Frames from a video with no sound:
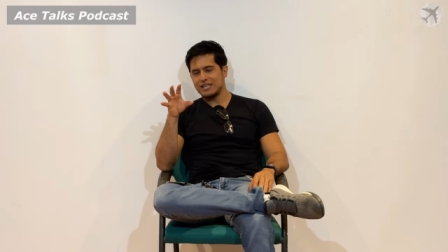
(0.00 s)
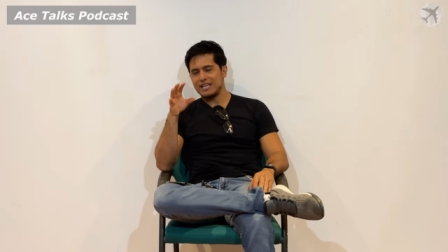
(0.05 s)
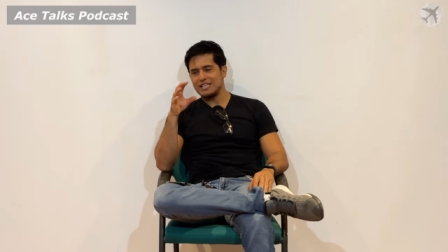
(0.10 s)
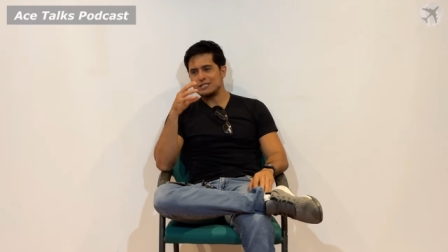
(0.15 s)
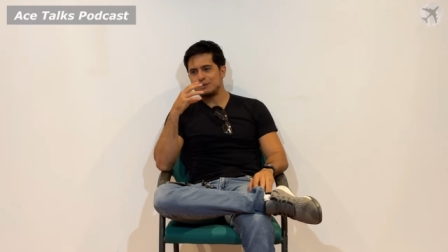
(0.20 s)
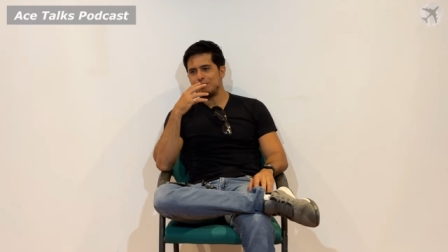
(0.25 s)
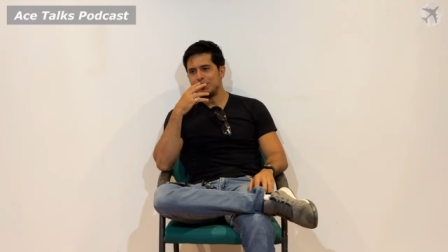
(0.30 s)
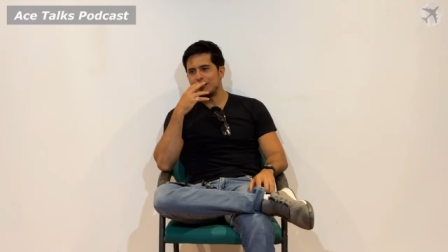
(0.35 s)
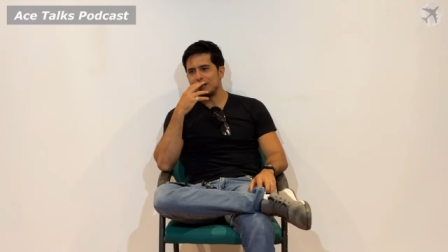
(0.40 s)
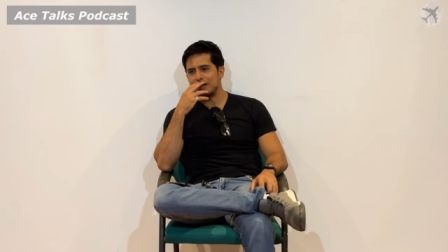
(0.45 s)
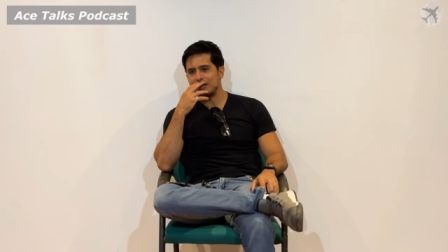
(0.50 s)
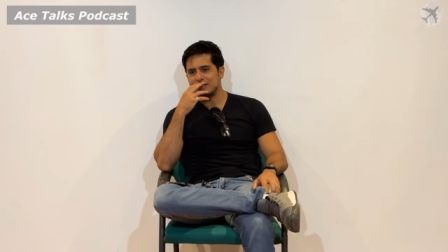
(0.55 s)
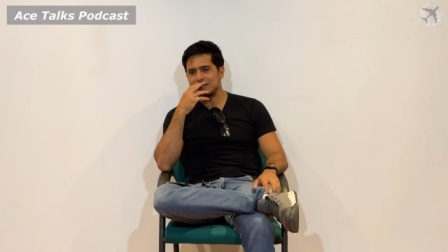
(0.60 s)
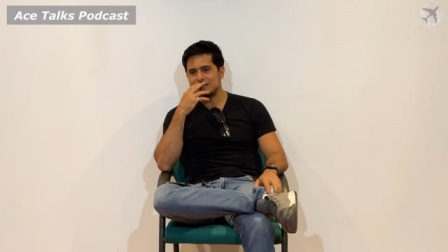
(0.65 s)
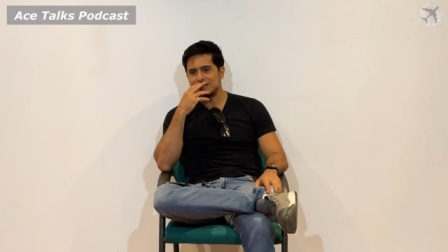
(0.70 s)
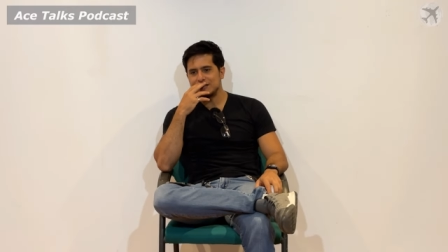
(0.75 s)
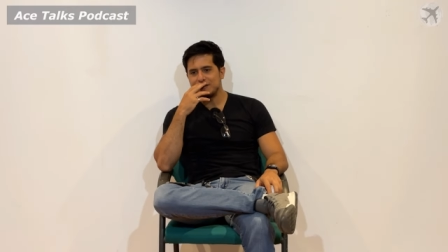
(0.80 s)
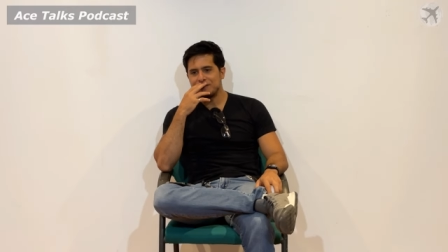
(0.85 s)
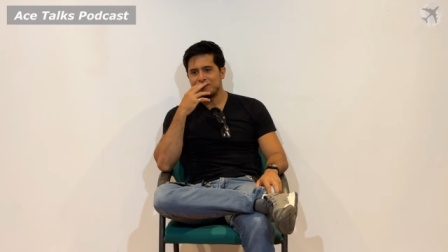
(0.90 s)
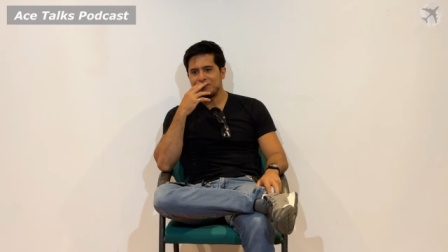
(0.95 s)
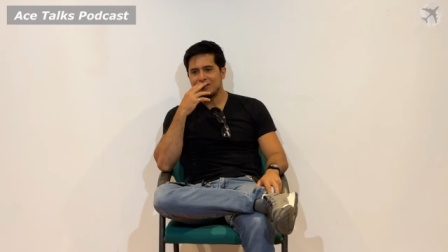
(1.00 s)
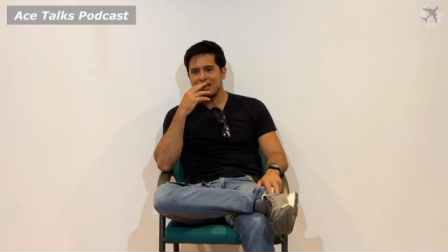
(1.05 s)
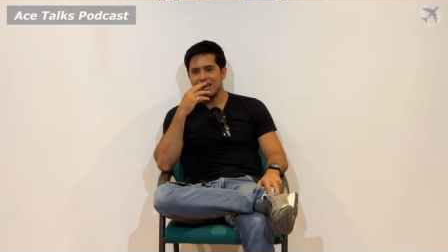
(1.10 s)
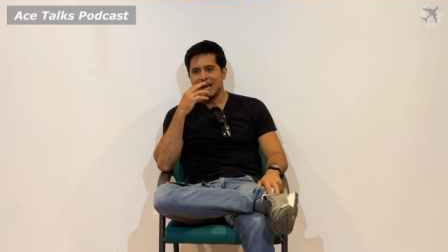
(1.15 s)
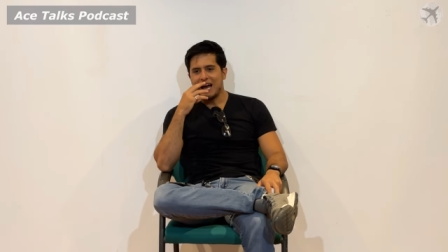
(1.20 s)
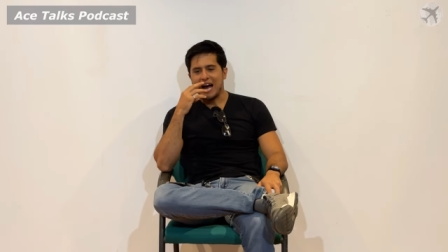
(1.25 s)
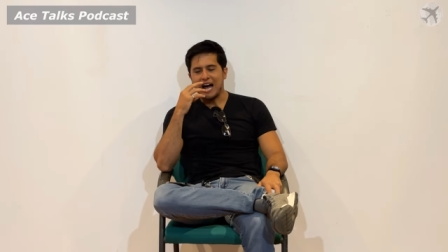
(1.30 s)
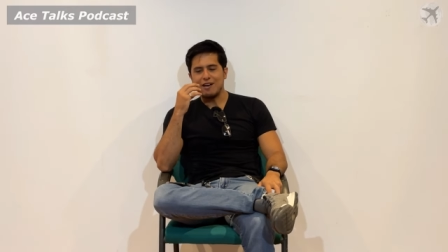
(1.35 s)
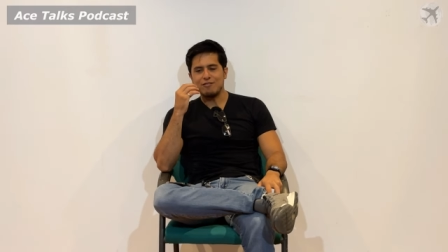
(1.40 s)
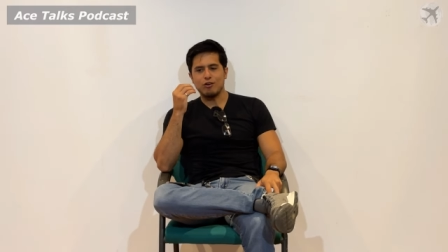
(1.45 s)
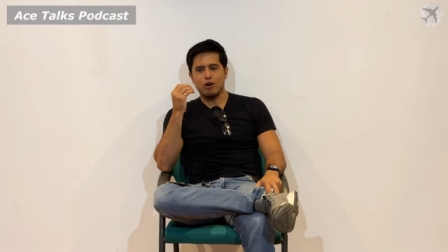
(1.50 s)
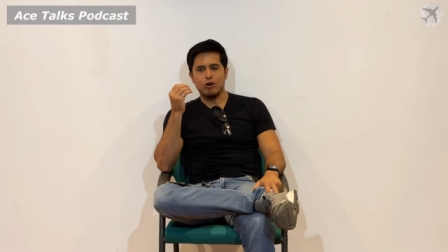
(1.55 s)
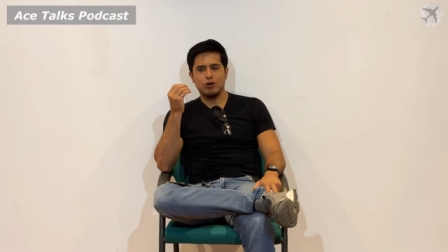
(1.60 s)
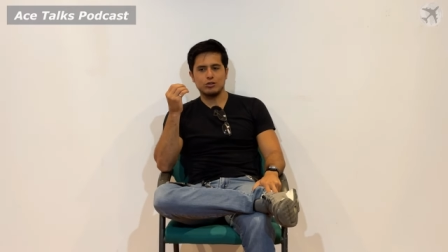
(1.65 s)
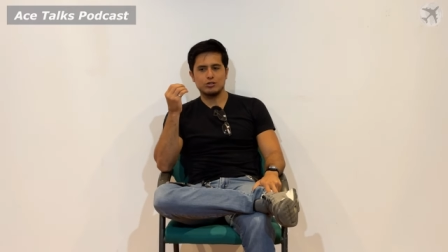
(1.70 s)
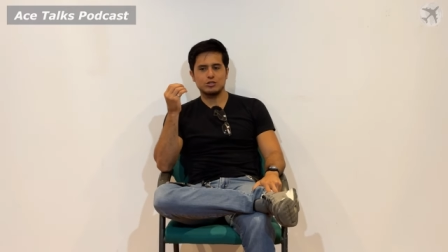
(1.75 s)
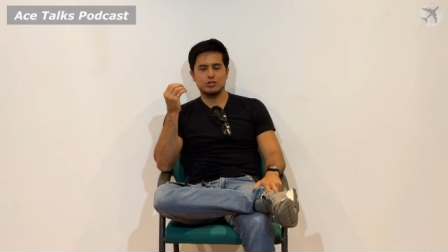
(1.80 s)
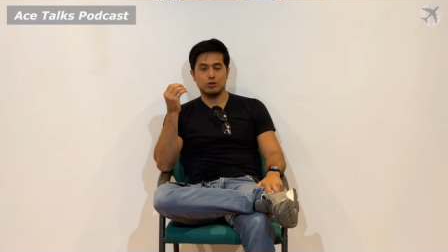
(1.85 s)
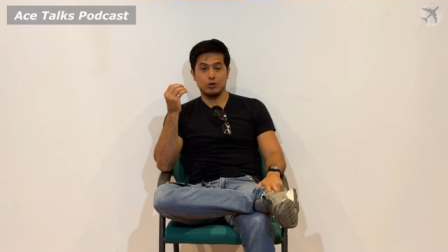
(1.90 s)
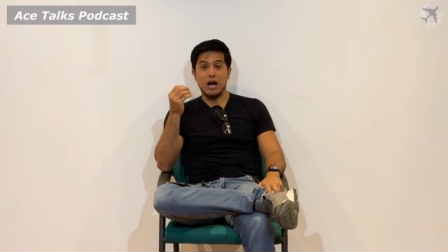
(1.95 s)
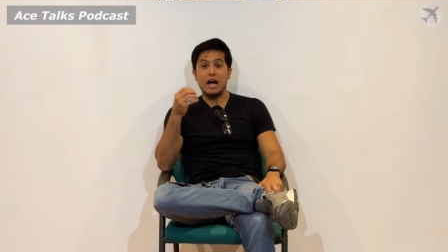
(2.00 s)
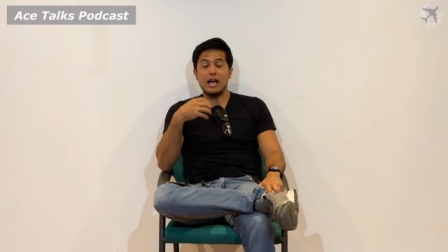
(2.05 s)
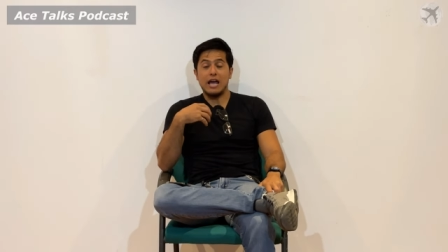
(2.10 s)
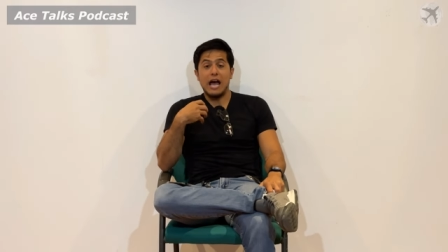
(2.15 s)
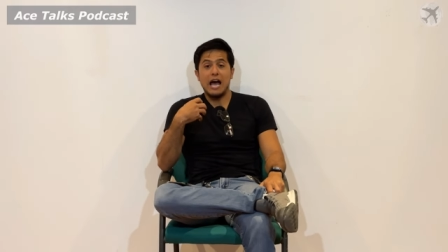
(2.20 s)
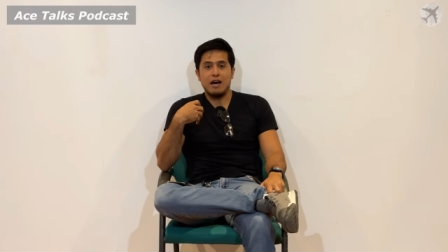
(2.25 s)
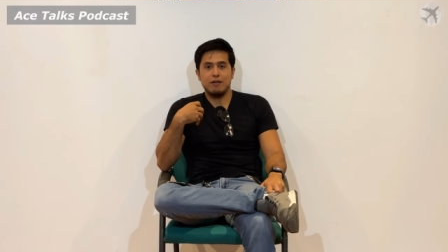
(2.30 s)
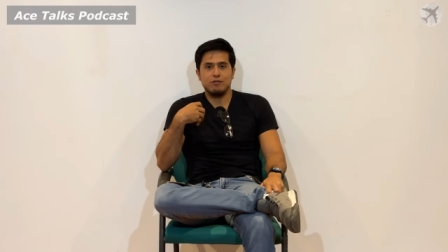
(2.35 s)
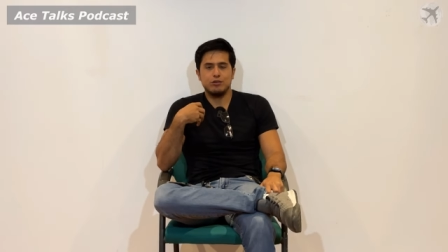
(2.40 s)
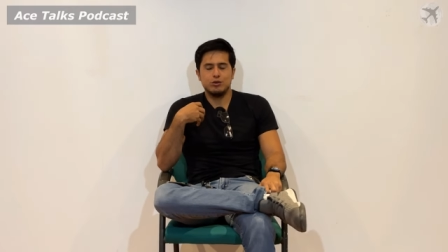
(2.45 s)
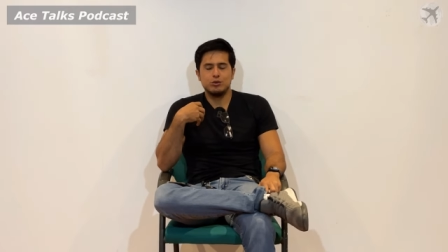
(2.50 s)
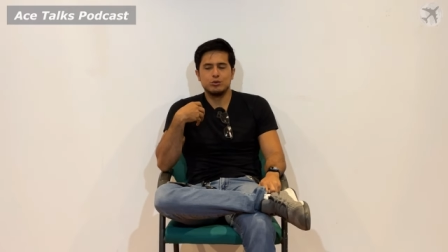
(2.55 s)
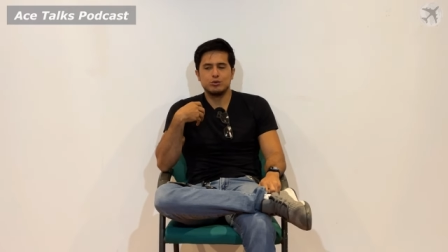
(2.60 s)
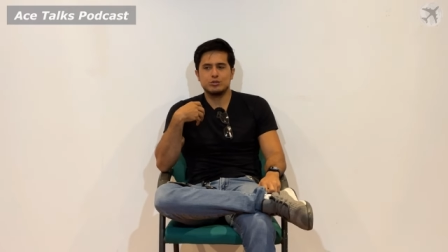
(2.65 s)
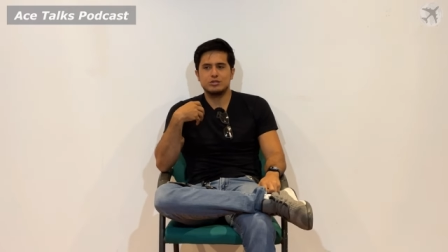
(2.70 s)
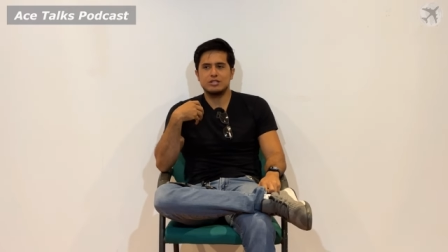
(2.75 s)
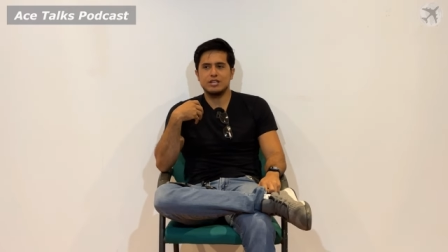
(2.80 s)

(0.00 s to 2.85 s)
is because I've also, I have used